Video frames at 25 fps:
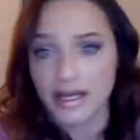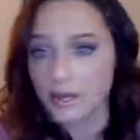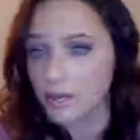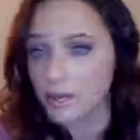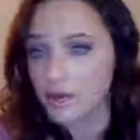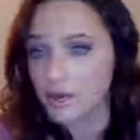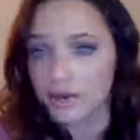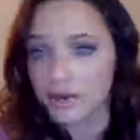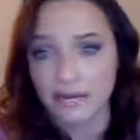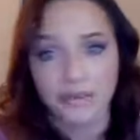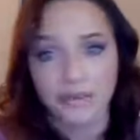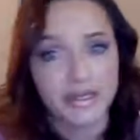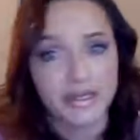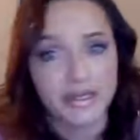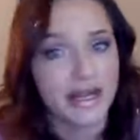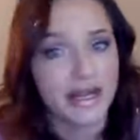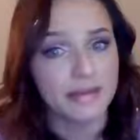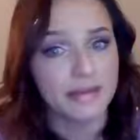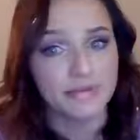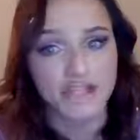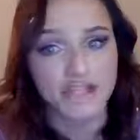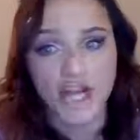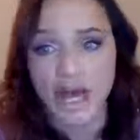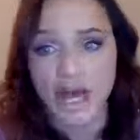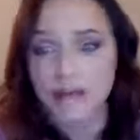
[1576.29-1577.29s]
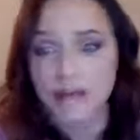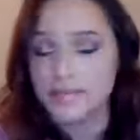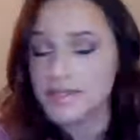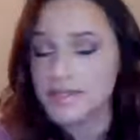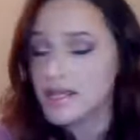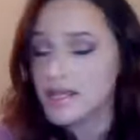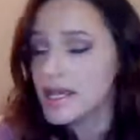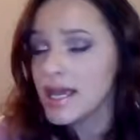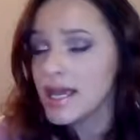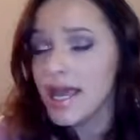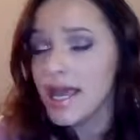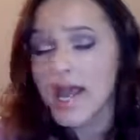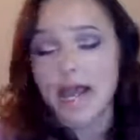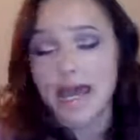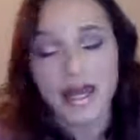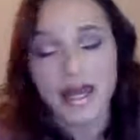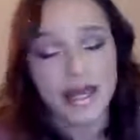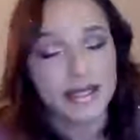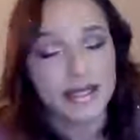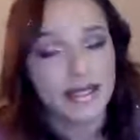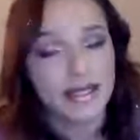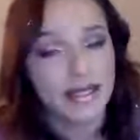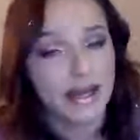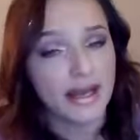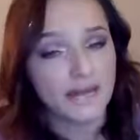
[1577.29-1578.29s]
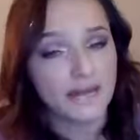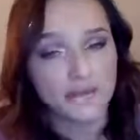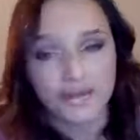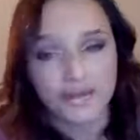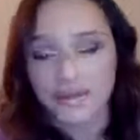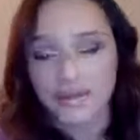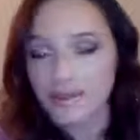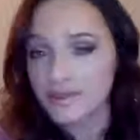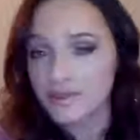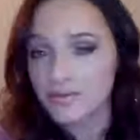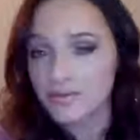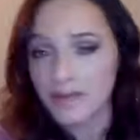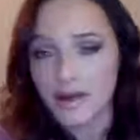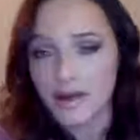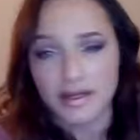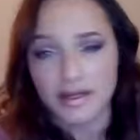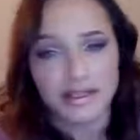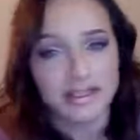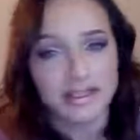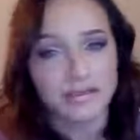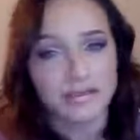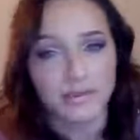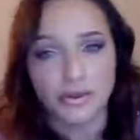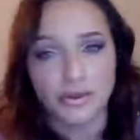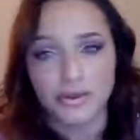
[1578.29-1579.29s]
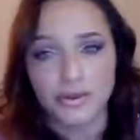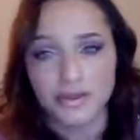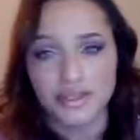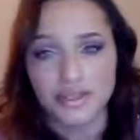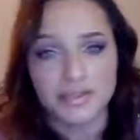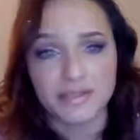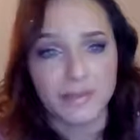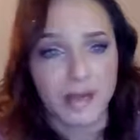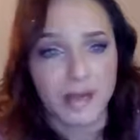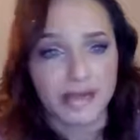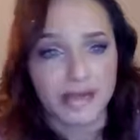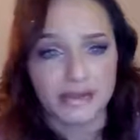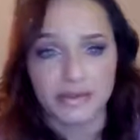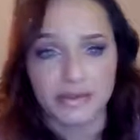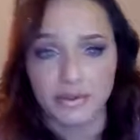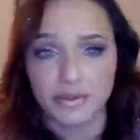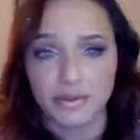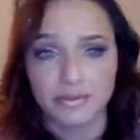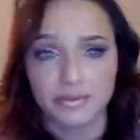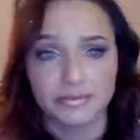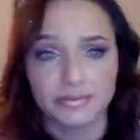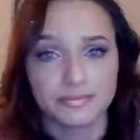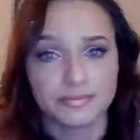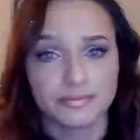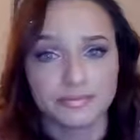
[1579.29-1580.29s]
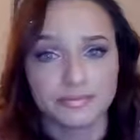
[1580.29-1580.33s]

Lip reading: I work 3 damn jobs, and I need everything to run as smoothly as possible.